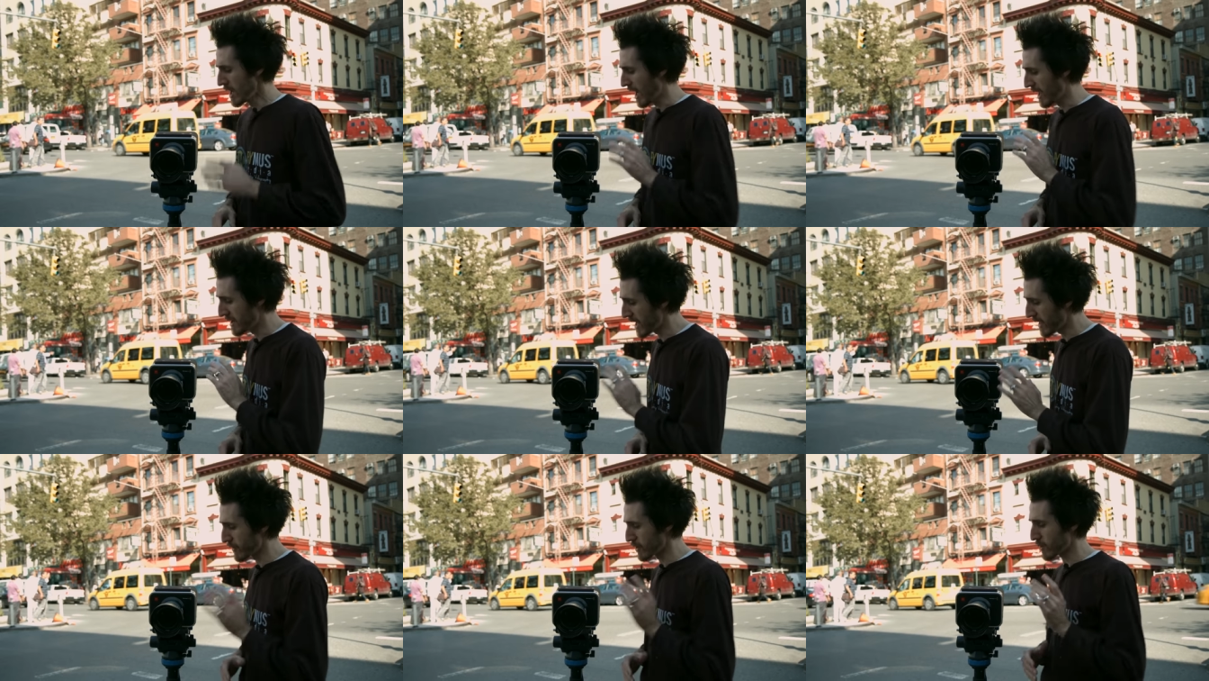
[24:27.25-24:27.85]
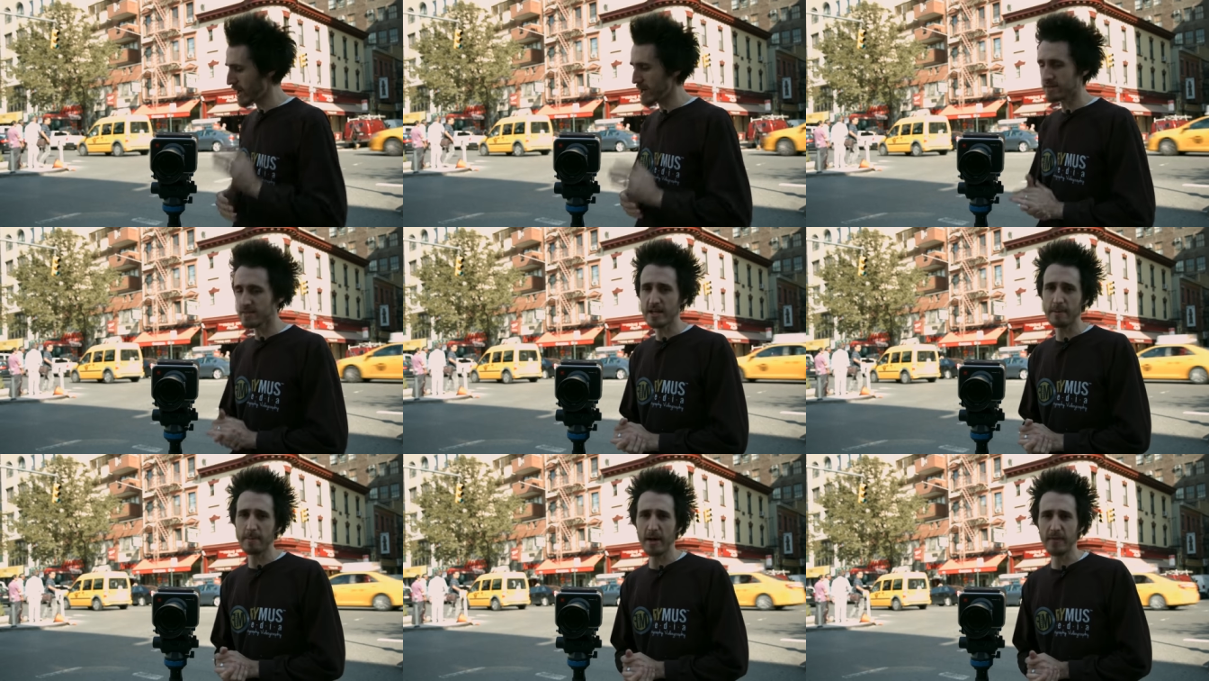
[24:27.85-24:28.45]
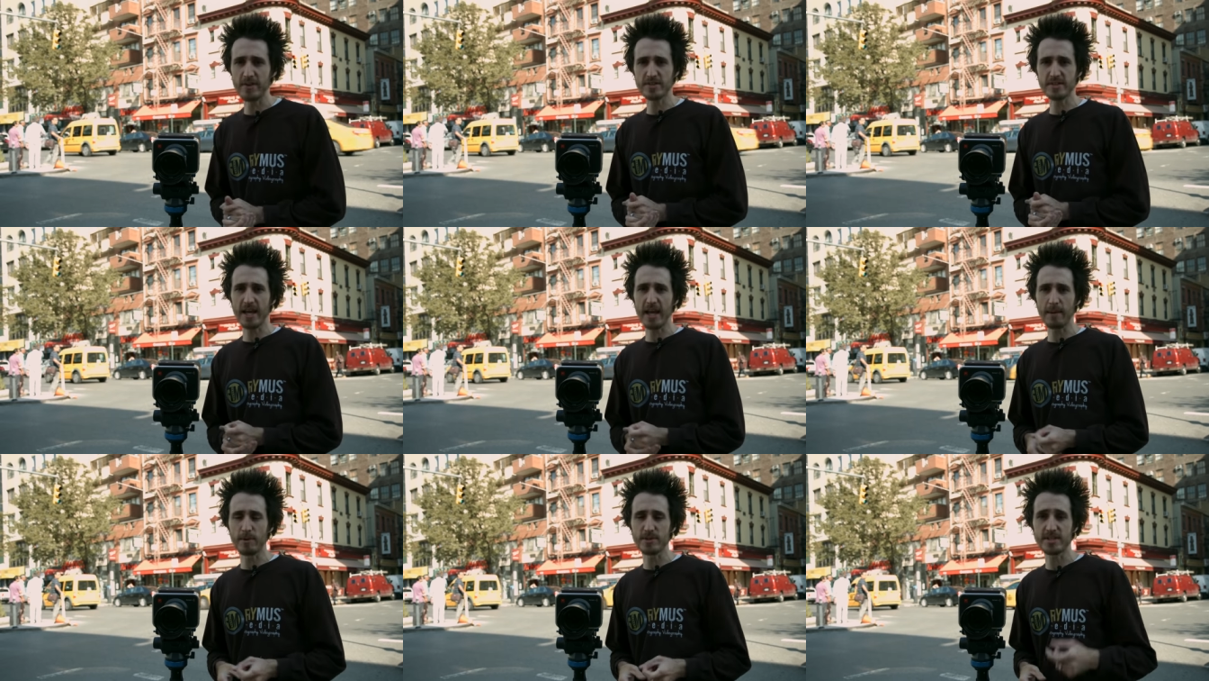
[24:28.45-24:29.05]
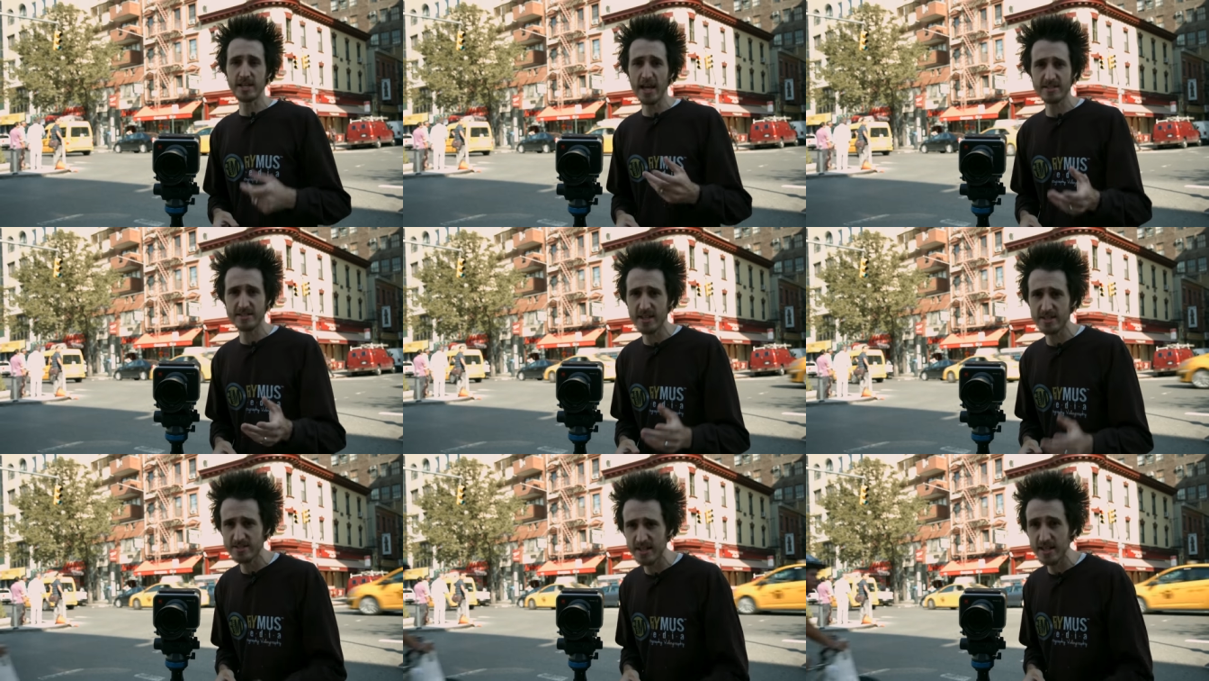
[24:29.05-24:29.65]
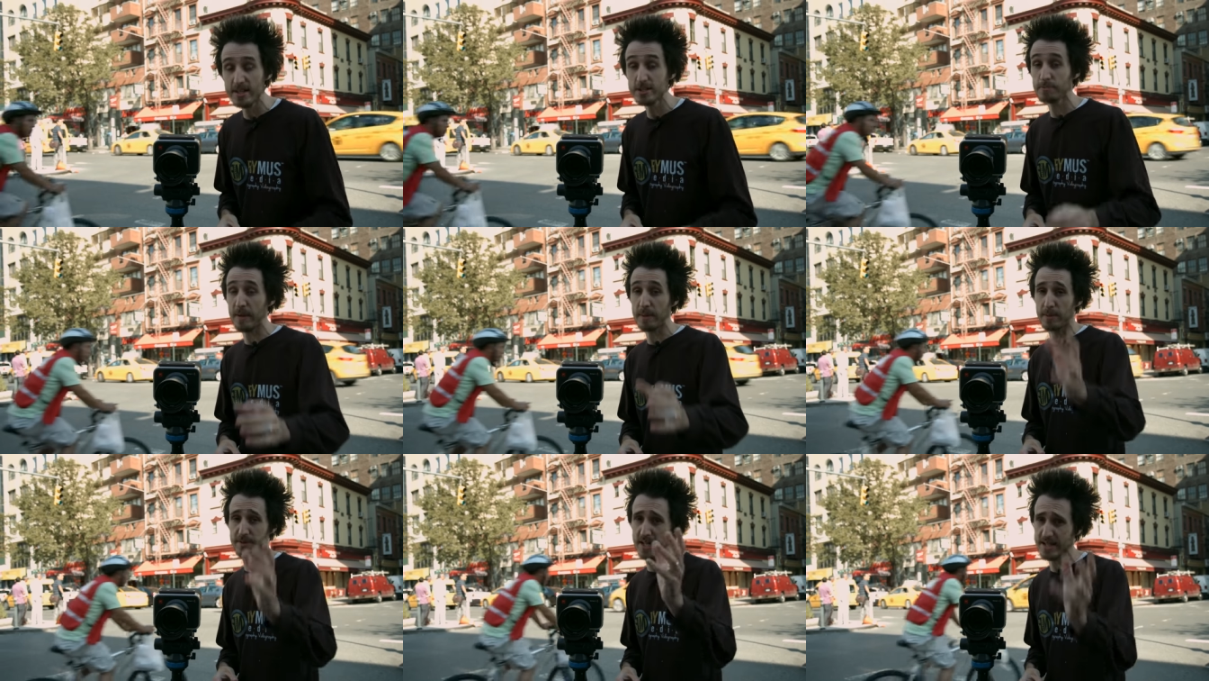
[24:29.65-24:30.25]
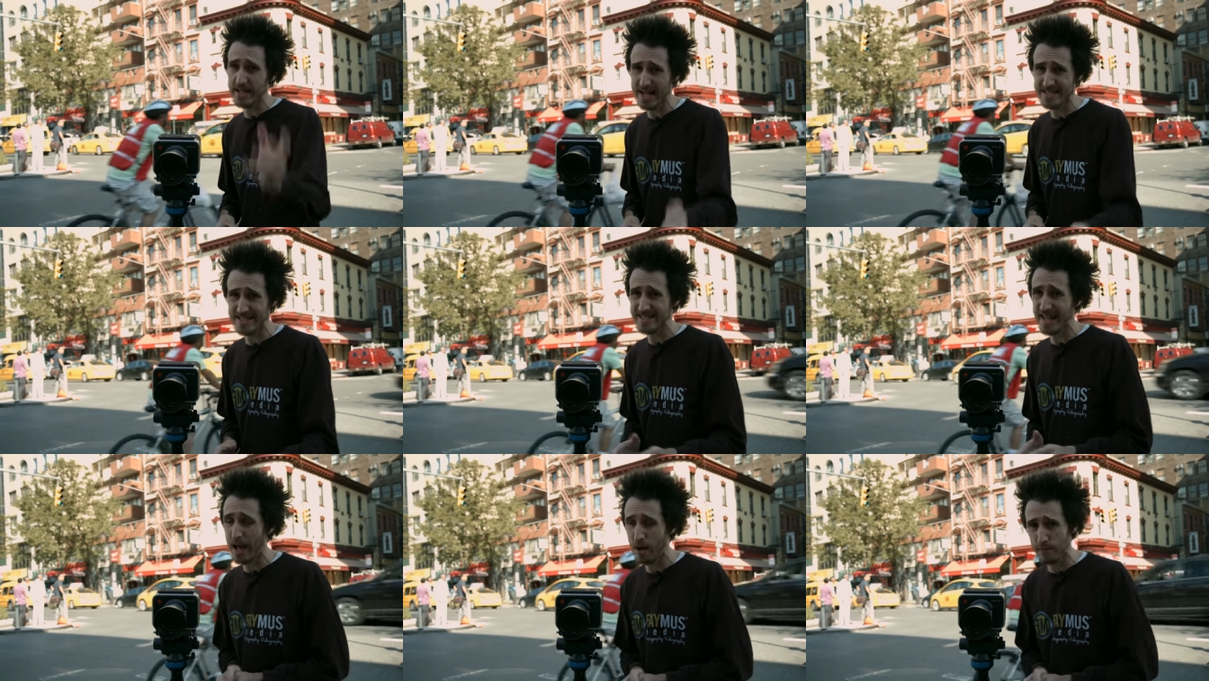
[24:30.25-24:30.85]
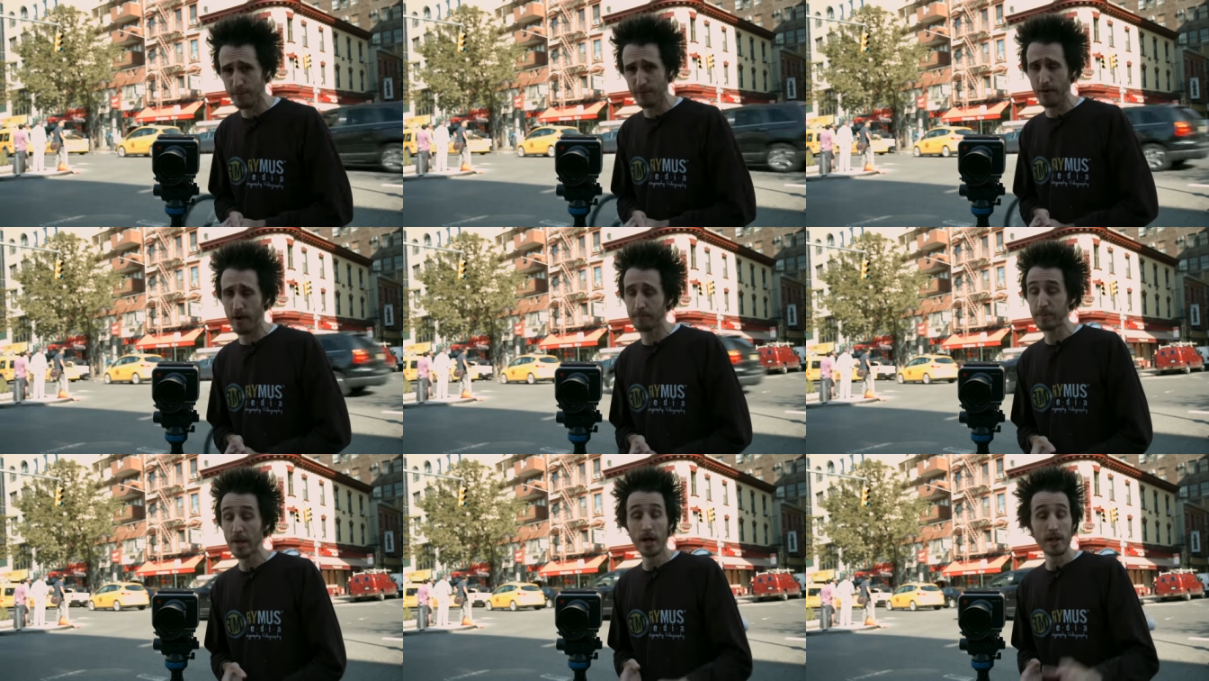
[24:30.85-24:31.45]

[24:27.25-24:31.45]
Another great thing about this camera is the SSDs. People think that's a downfall.